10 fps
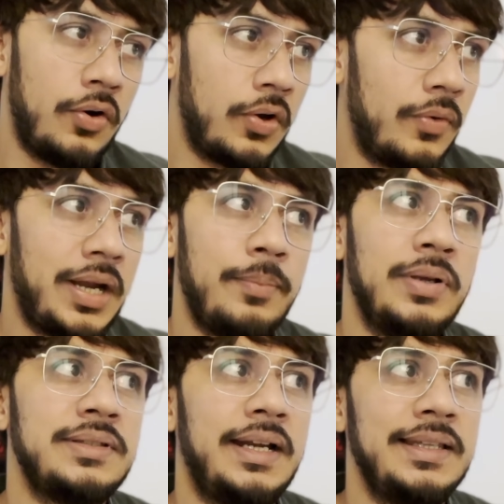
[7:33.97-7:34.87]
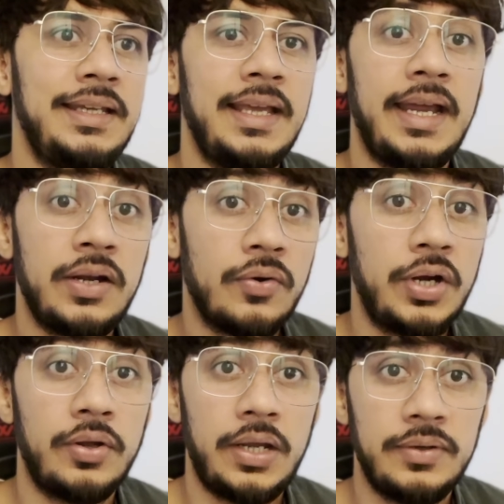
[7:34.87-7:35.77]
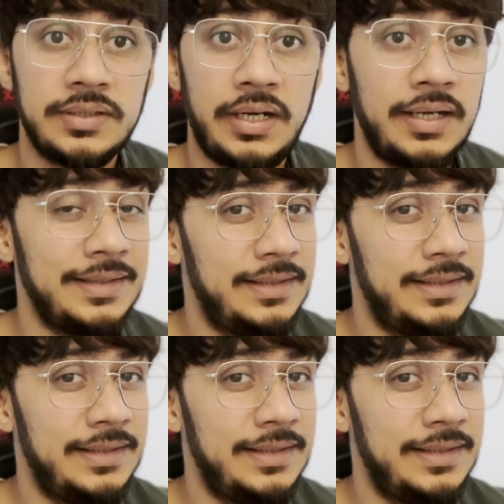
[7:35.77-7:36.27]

or what happens at the Android or iOS side.